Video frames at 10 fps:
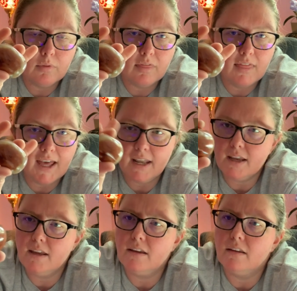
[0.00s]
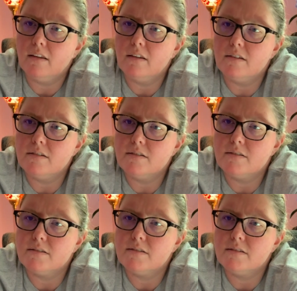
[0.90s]
That
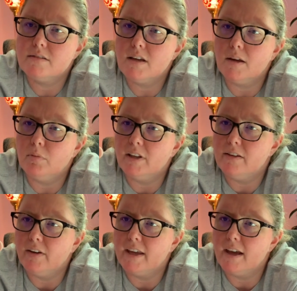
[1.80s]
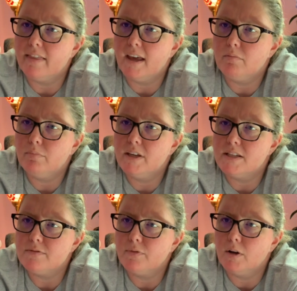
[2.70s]
is, I believe I got that
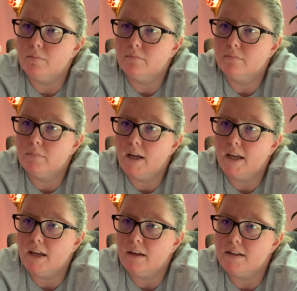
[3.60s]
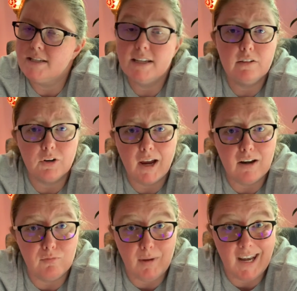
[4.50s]
piece from a dealer out
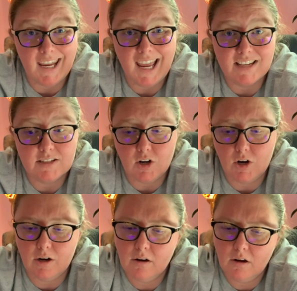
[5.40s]
of Madagascar.